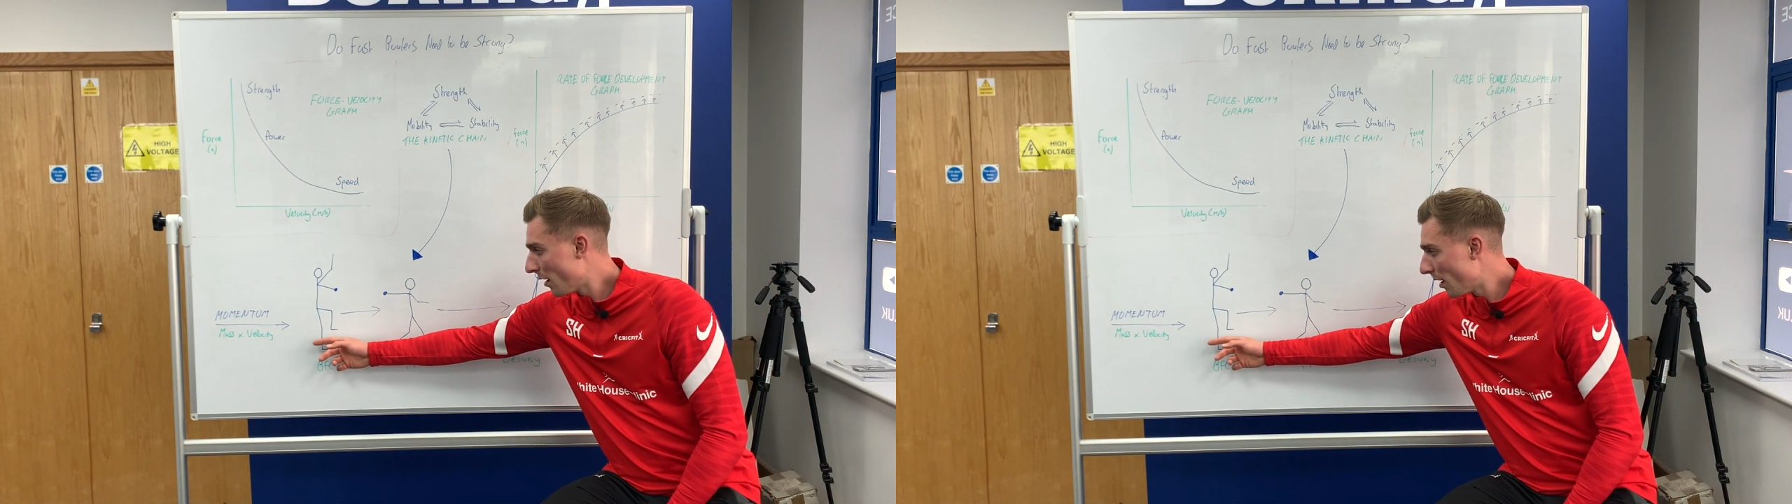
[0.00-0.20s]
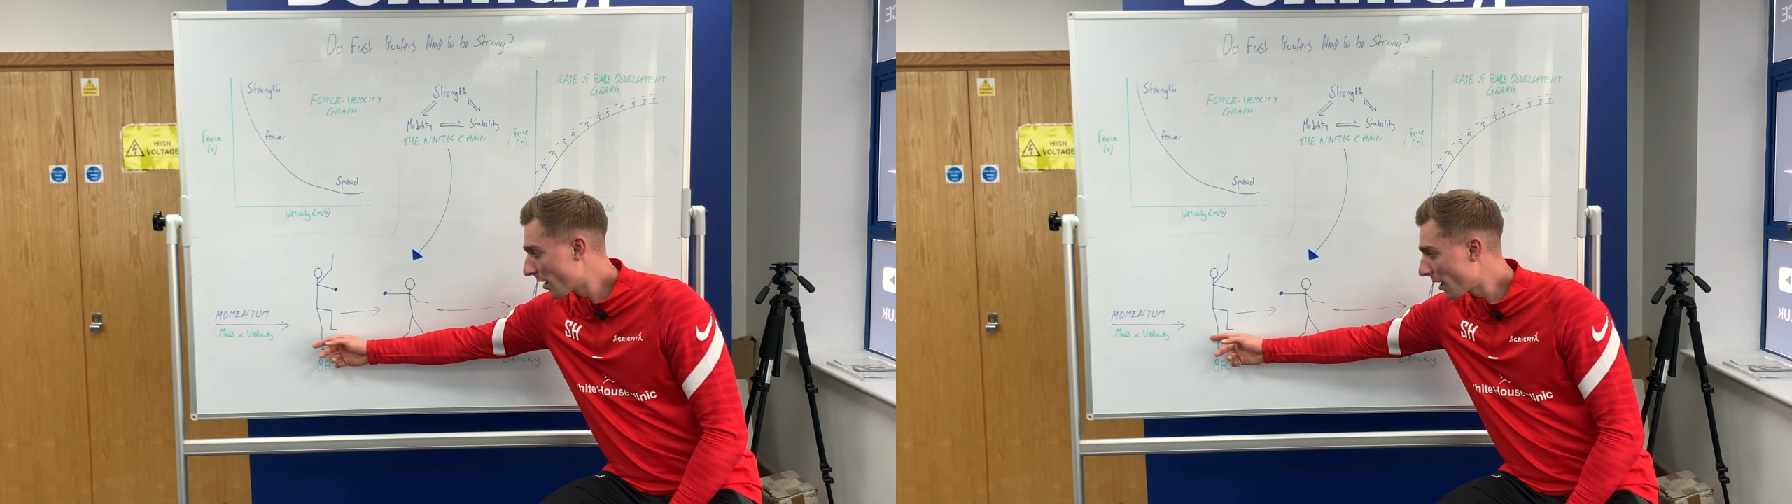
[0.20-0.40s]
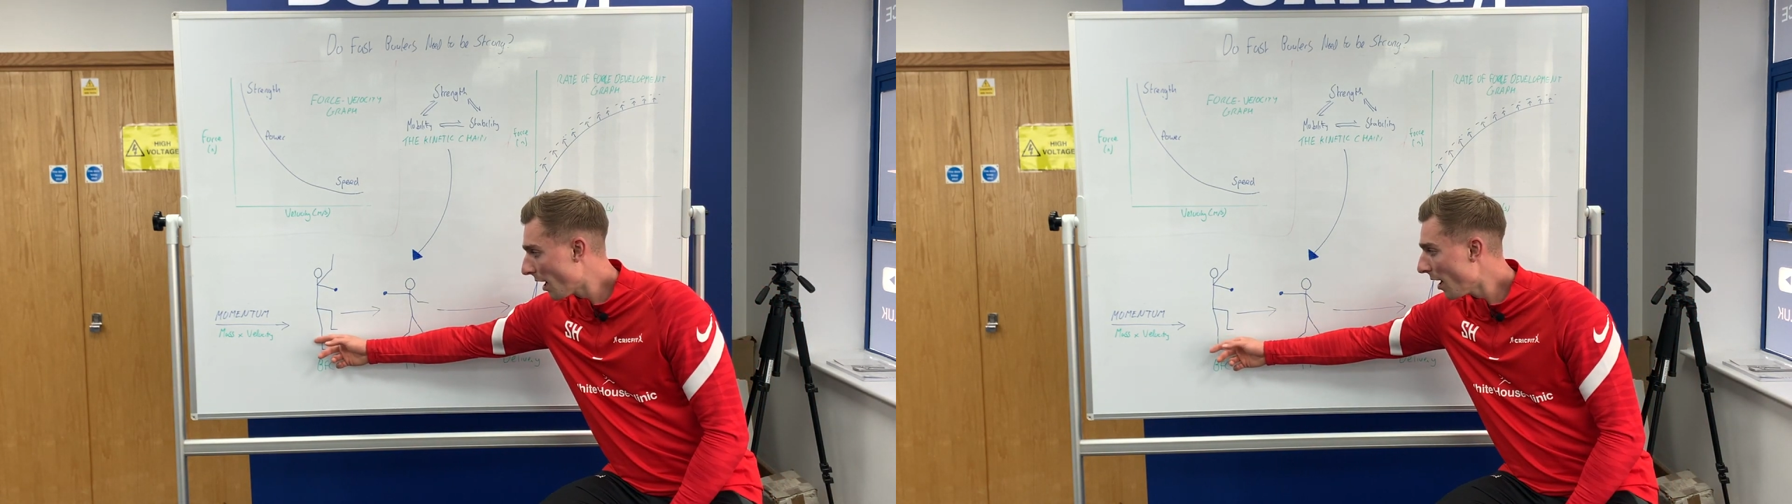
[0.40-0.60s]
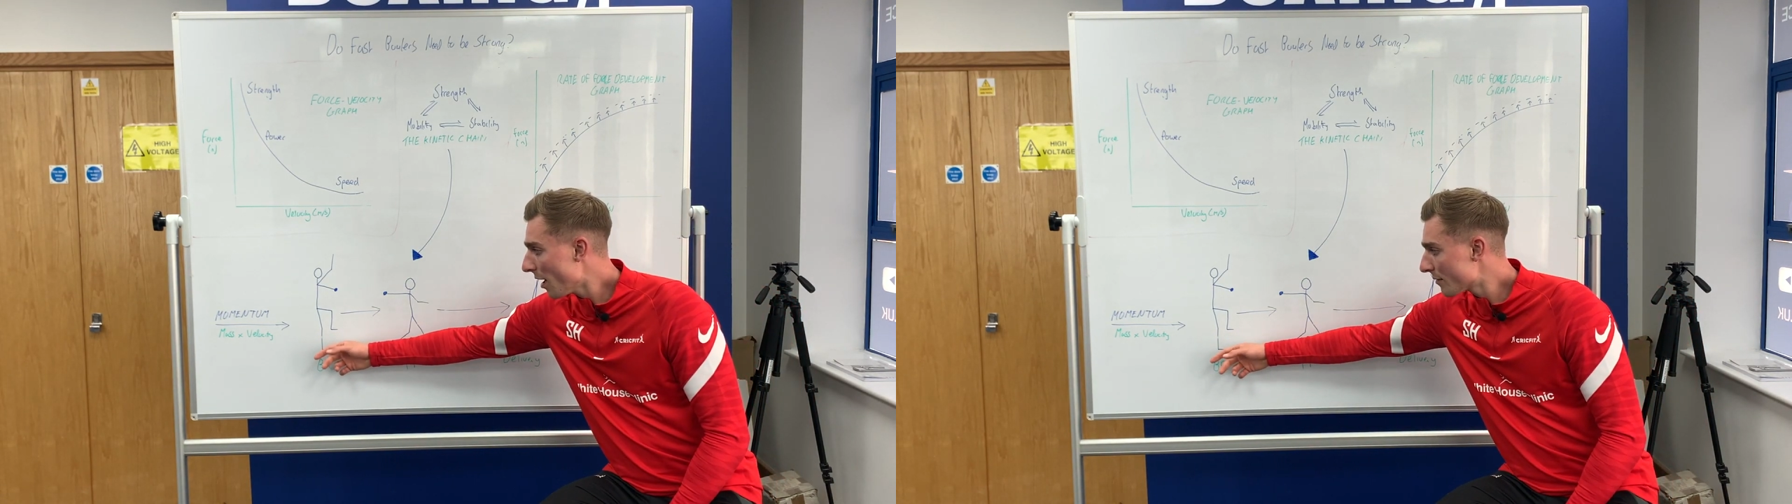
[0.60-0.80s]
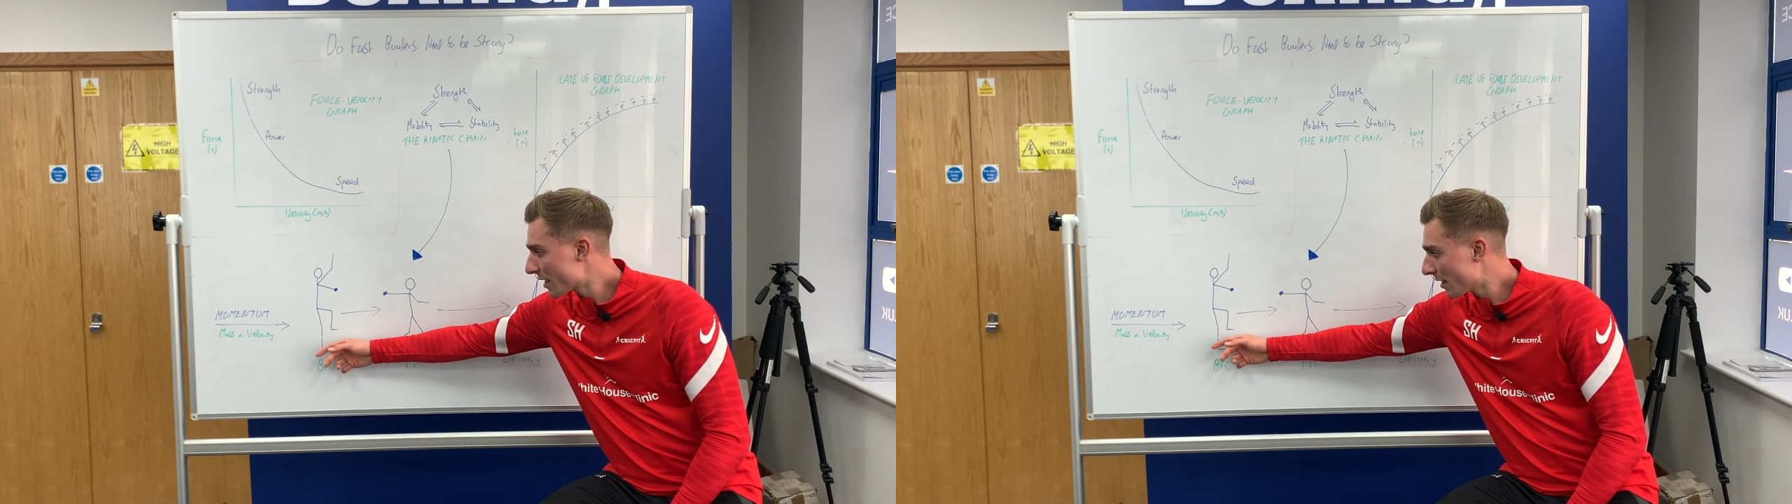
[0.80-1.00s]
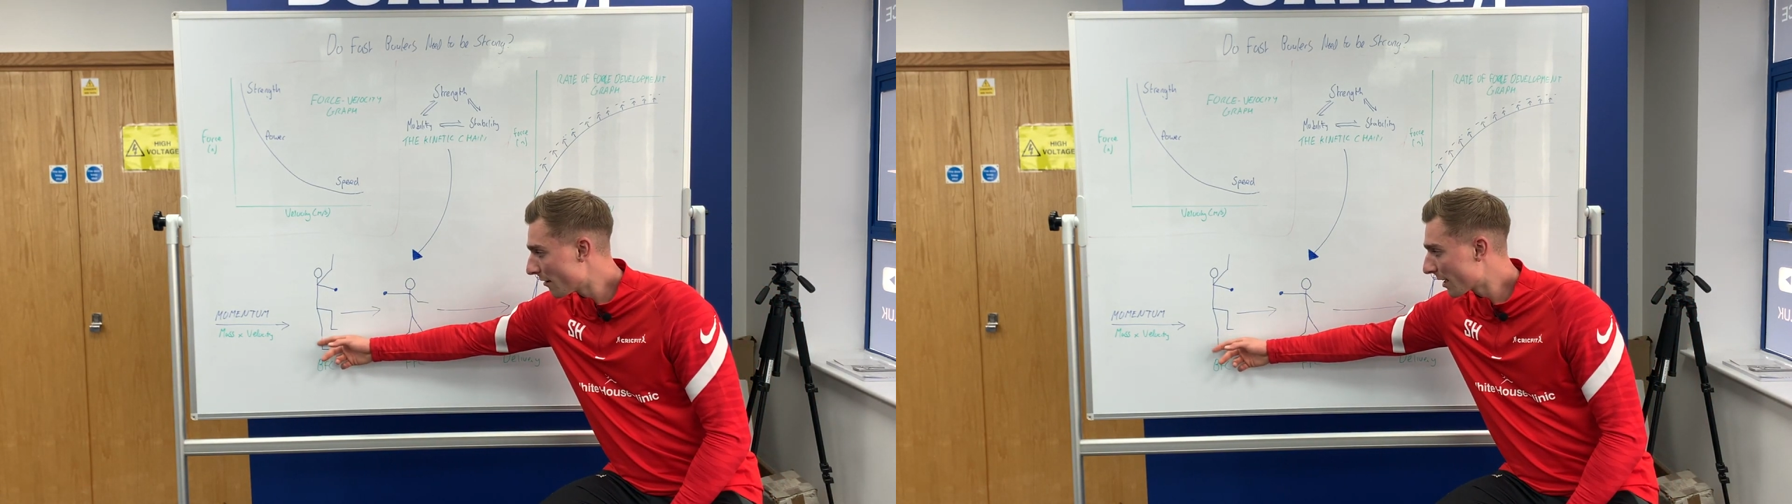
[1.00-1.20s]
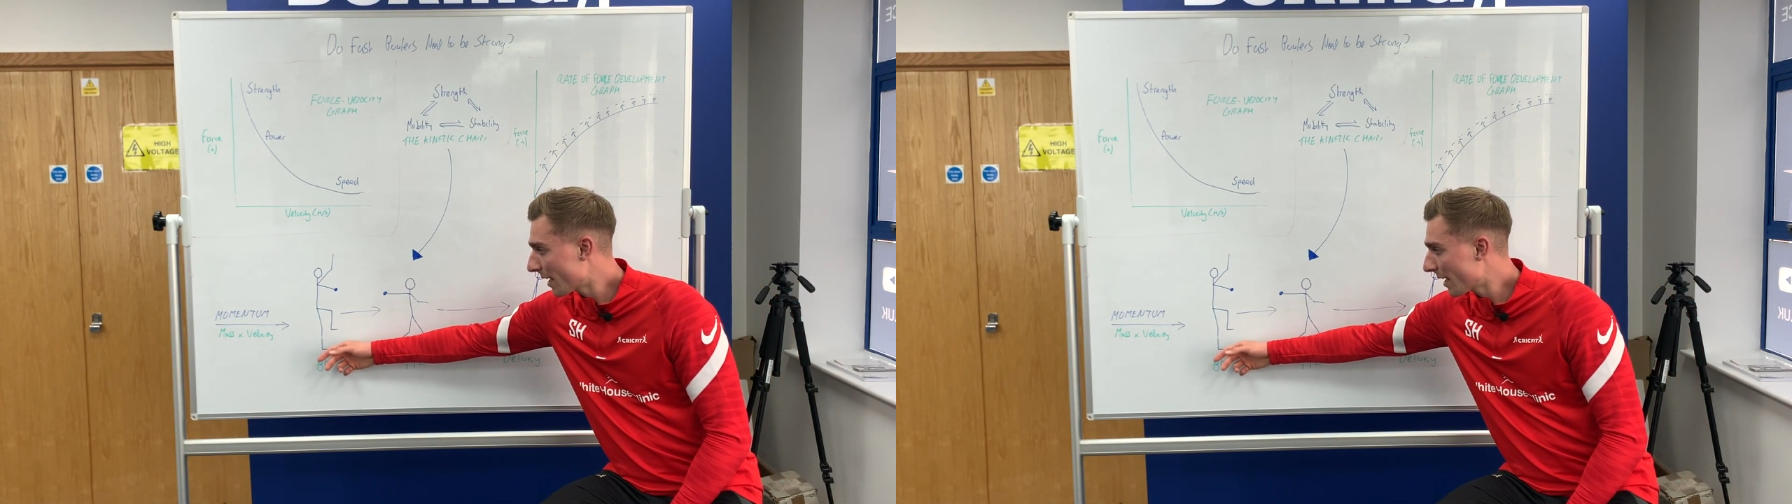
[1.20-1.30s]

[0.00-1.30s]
Our calves and our